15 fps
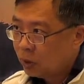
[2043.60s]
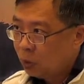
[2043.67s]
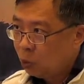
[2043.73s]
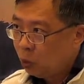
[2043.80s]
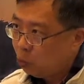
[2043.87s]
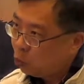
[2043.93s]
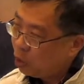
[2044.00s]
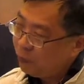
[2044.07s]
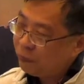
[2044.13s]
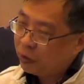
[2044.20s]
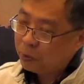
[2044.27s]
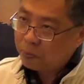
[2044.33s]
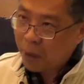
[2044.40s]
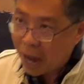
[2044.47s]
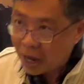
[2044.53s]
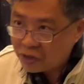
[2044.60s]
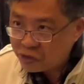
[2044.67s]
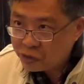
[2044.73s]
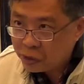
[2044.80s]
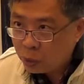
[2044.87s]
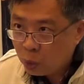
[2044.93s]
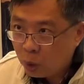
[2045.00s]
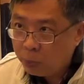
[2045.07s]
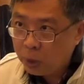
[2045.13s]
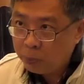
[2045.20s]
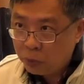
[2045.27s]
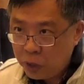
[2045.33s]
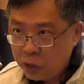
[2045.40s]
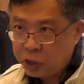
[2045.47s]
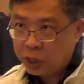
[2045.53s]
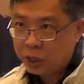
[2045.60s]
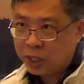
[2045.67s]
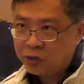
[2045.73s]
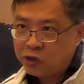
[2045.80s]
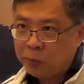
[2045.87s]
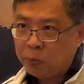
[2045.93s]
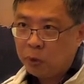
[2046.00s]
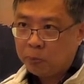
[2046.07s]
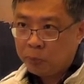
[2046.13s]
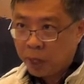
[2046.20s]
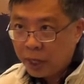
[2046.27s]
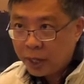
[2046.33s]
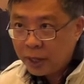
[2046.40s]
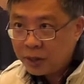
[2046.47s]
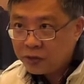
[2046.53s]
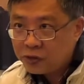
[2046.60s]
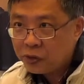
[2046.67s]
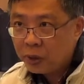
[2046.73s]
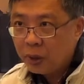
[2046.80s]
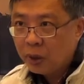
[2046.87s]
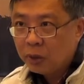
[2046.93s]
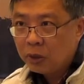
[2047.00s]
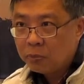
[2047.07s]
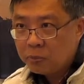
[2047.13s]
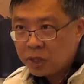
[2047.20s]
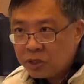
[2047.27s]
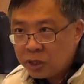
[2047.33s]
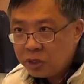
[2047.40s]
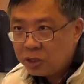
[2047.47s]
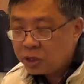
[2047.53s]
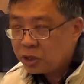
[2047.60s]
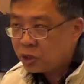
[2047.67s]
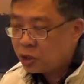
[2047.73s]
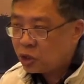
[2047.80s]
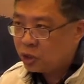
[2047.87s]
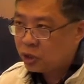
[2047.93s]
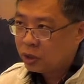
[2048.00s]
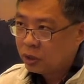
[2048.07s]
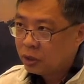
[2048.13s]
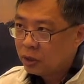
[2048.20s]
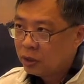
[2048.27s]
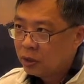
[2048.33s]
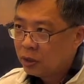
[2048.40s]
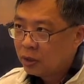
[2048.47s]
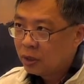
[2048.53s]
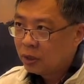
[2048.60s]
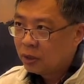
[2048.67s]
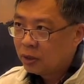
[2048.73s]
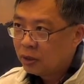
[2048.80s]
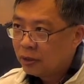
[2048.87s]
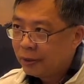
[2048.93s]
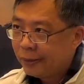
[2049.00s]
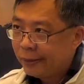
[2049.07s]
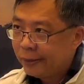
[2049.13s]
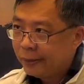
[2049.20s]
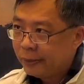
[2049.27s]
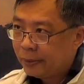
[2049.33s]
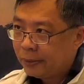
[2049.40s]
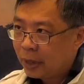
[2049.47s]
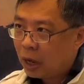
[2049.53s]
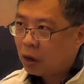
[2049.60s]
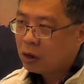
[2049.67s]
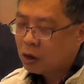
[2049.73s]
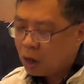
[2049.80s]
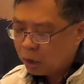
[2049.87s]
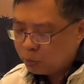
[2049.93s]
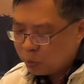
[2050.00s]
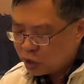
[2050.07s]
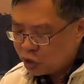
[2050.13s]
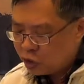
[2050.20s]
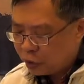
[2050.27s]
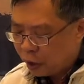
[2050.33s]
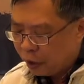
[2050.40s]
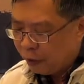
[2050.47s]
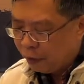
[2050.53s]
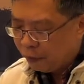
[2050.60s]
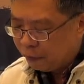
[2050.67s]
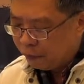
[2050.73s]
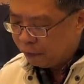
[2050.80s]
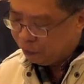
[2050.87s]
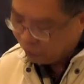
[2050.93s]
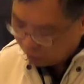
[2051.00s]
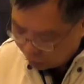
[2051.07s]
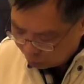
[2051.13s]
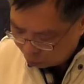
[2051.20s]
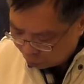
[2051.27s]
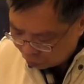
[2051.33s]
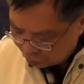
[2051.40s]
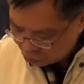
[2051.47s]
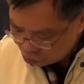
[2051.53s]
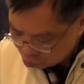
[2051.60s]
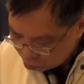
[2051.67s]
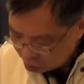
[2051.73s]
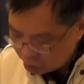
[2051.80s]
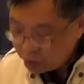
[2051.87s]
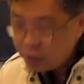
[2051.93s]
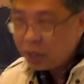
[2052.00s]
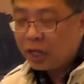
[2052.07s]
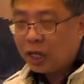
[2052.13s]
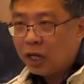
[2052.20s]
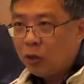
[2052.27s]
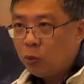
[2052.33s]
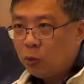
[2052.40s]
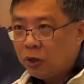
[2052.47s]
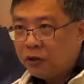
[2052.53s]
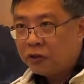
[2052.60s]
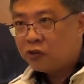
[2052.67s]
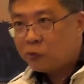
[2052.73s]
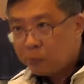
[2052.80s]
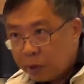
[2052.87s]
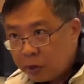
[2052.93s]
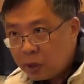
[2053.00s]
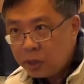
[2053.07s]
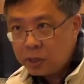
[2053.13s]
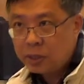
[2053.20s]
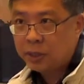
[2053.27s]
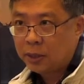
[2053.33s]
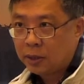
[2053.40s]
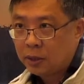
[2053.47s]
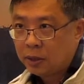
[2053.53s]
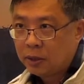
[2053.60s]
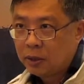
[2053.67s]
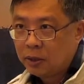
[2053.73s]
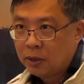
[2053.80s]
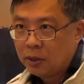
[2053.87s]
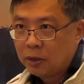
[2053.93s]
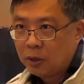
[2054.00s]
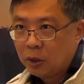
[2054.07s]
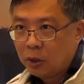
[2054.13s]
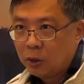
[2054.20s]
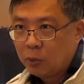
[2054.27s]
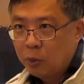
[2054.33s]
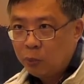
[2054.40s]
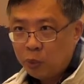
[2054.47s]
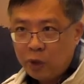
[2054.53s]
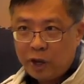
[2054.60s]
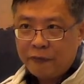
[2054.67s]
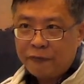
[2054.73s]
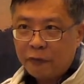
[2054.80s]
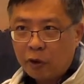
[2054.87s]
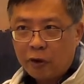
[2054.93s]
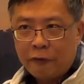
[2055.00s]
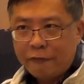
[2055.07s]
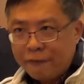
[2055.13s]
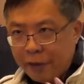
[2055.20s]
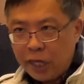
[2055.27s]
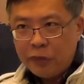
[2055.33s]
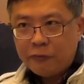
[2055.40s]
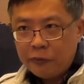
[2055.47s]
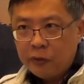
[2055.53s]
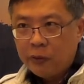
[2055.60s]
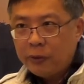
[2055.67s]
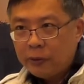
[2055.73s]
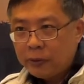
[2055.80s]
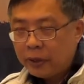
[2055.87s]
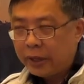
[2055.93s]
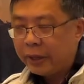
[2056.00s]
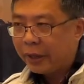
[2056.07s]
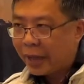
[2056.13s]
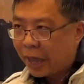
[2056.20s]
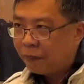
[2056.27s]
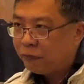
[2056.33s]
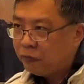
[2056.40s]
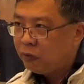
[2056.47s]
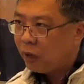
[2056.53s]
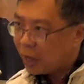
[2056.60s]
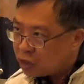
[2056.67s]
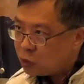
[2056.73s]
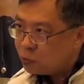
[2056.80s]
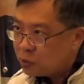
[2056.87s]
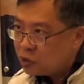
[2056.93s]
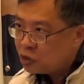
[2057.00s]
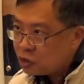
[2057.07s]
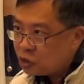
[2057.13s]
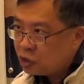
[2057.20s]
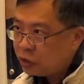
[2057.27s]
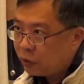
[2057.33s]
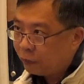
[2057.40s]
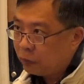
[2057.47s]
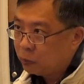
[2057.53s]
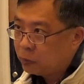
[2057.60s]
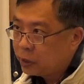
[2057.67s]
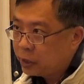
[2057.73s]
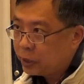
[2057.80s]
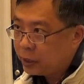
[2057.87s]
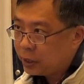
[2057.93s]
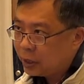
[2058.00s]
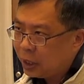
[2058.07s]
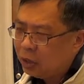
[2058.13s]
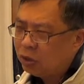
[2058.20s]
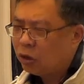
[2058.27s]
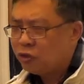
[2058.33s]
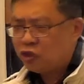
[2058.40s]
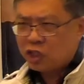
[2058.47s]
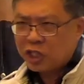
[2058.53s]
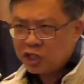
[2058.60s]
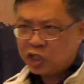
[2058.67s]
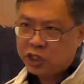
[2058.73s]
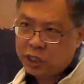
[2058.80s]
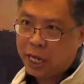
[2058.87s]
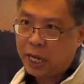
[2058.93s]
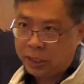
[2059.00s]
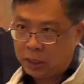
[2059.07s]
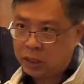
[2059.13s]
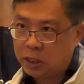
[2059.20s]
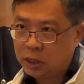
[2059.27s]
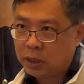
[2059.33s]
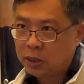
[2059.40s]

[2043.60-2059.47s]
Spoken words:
We pray for the pastor who will be preaching as he prepares the messages, how God must fill him with His word and with His spirit. We pray for a faithful and careful exposition of the word, and not just that.